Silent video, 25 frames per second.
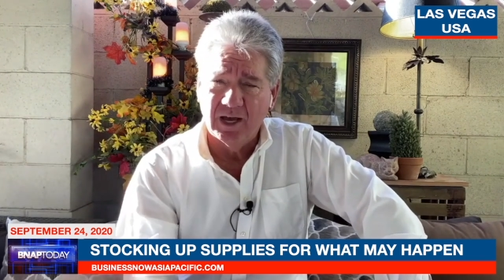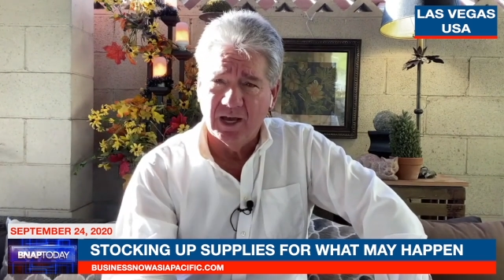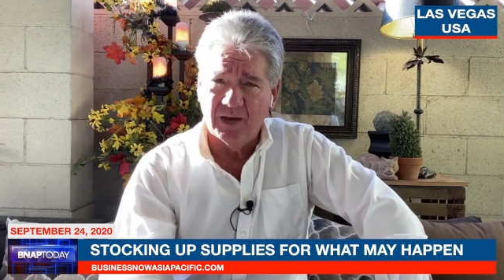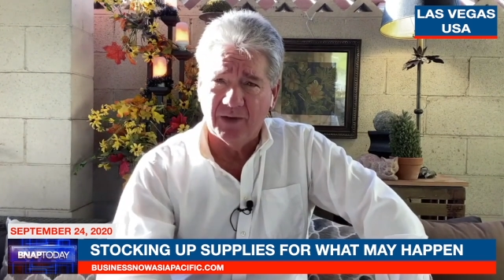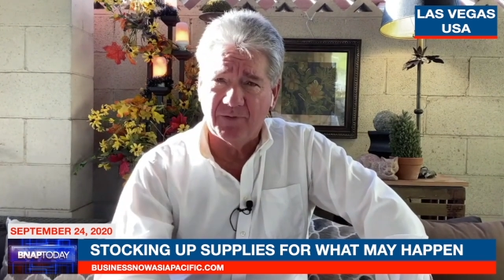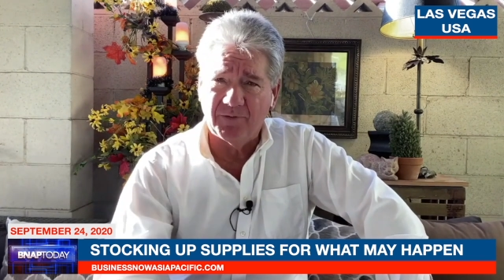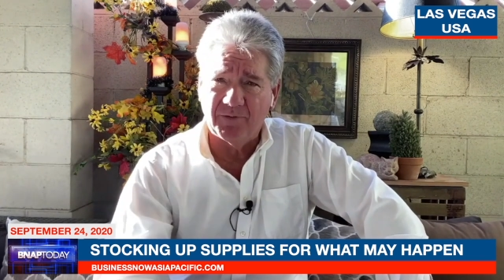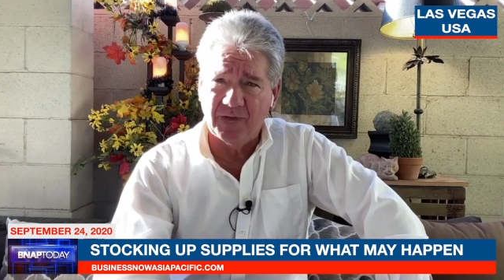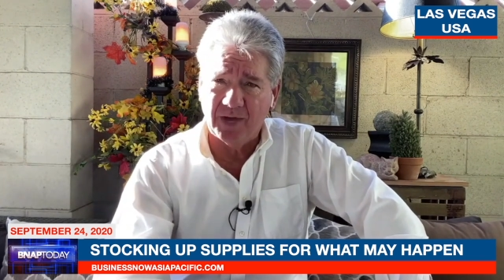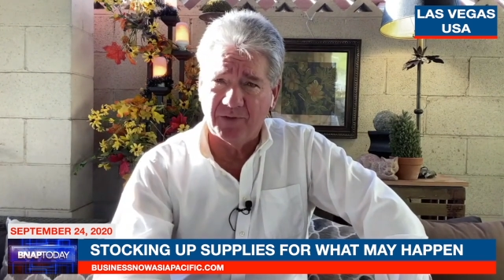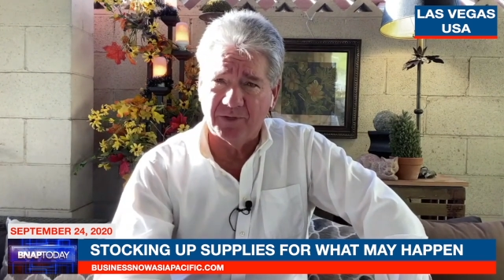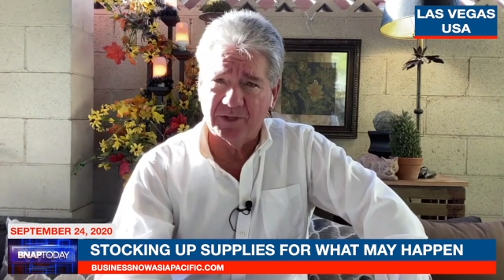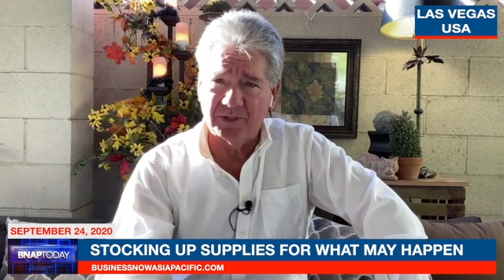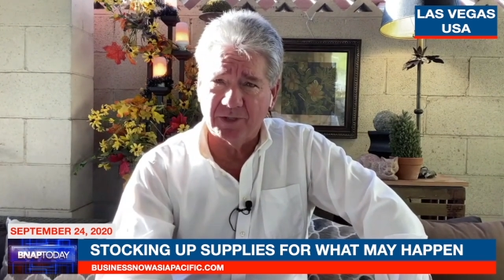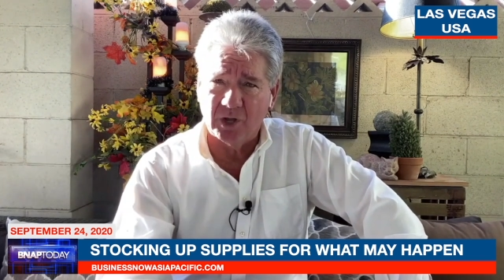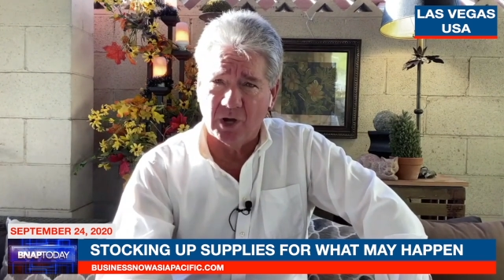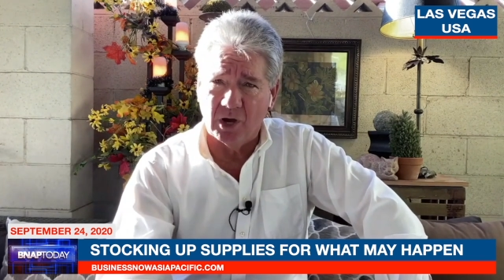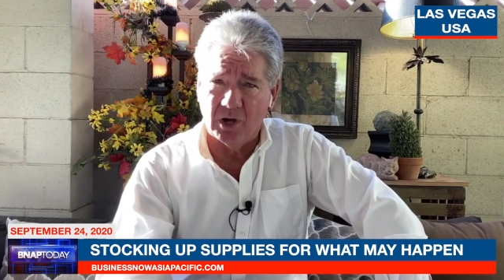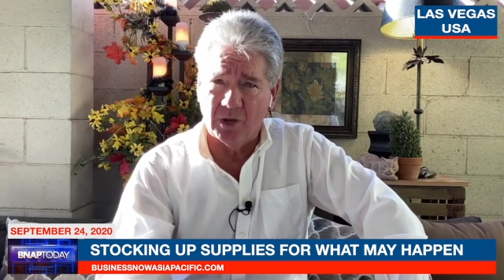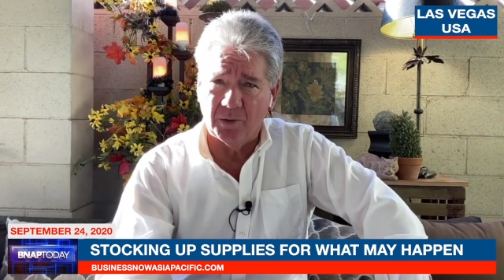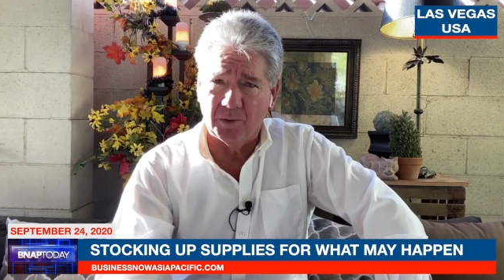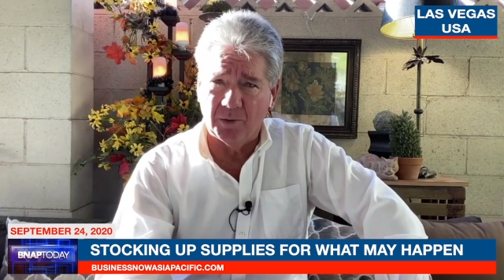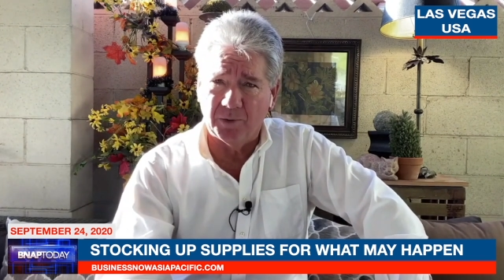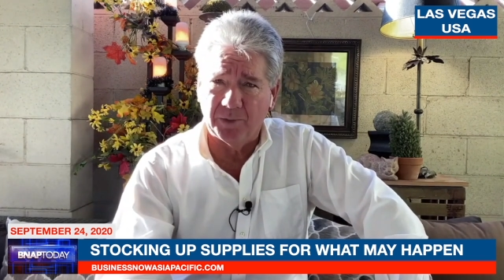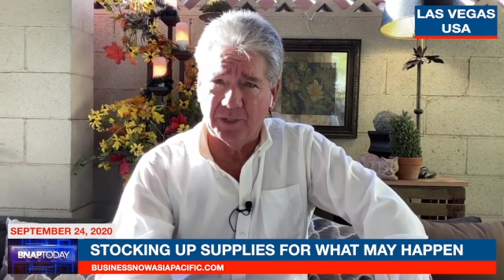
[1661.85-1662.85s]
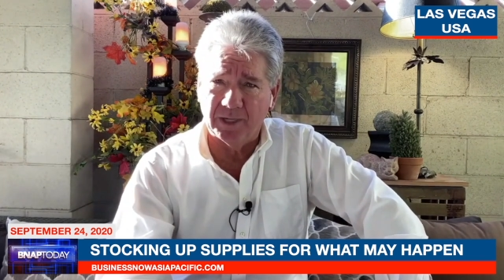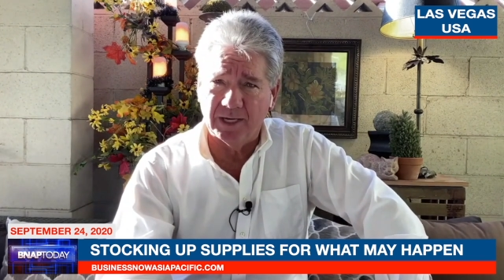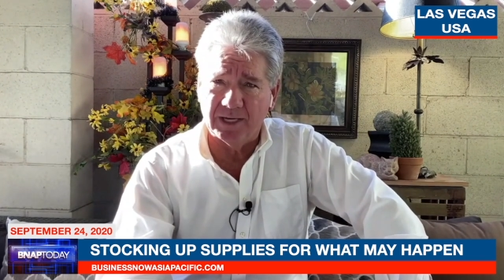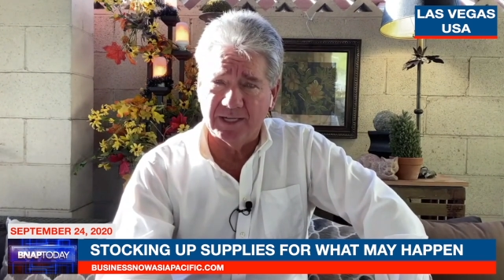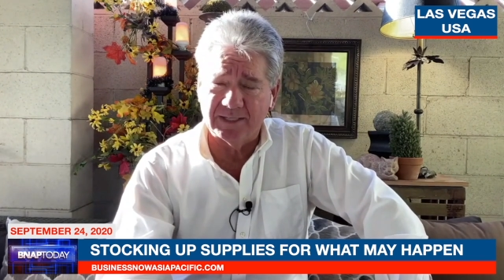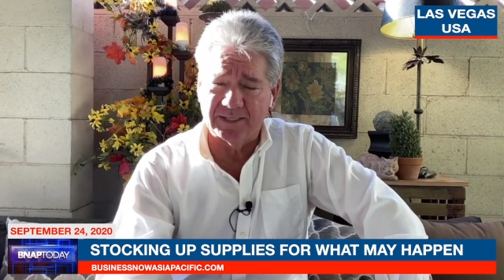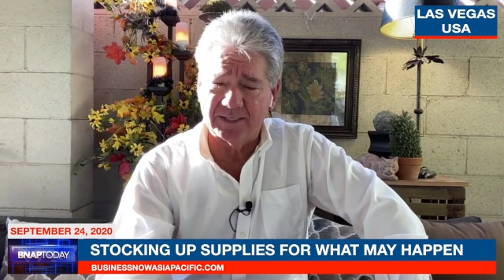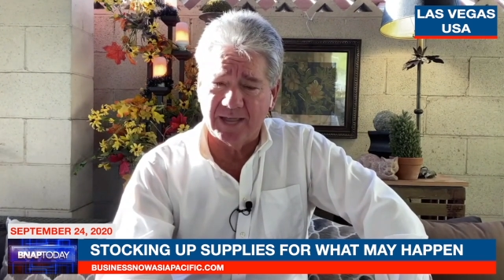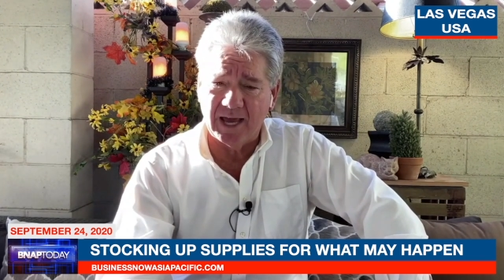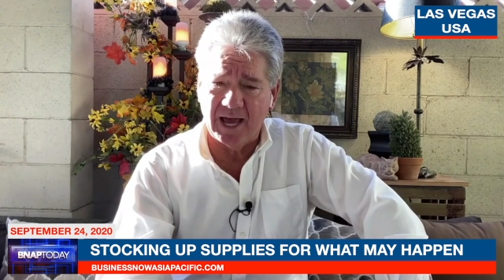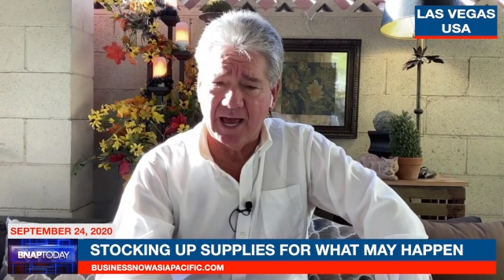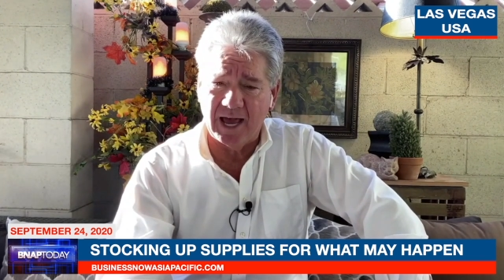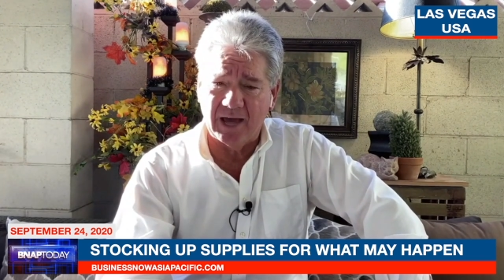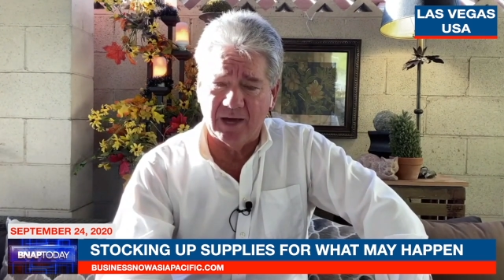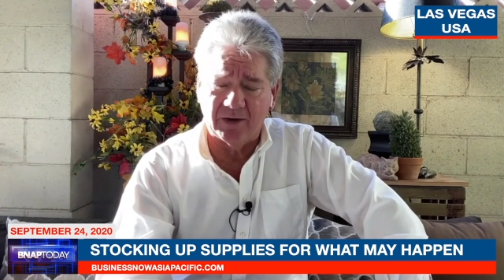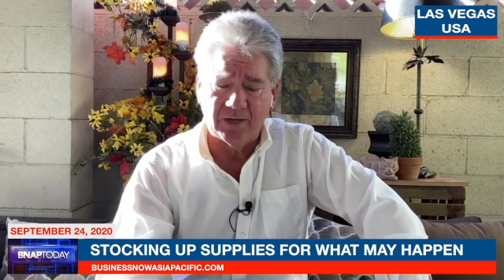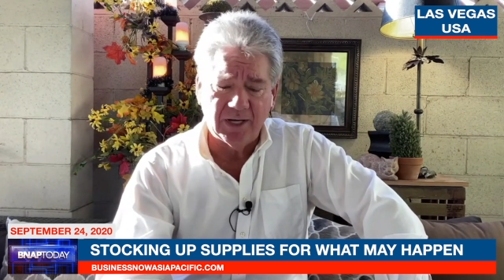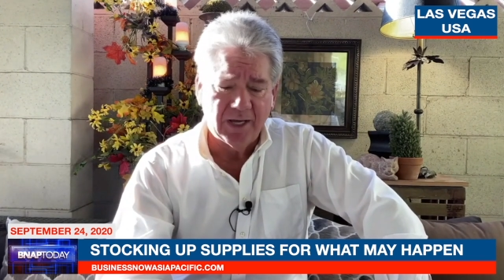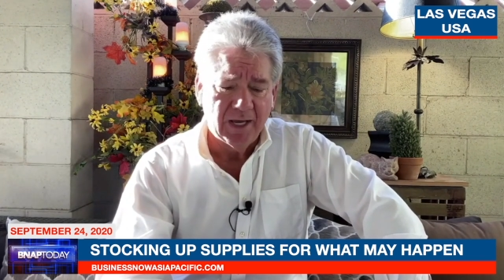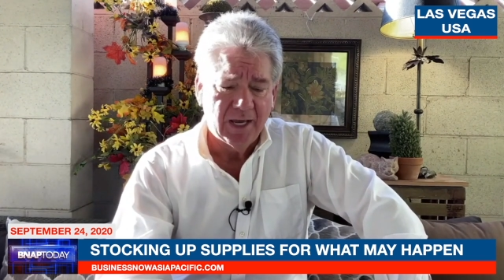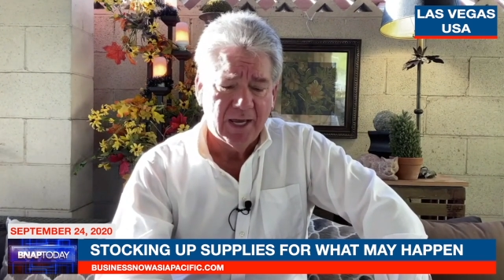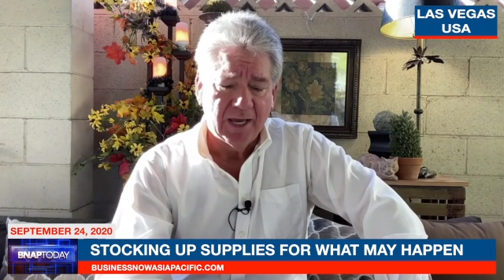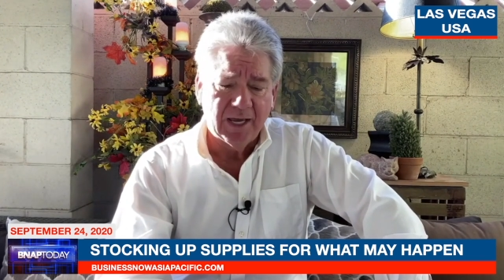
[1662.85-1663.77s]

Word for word: of how this all plays out.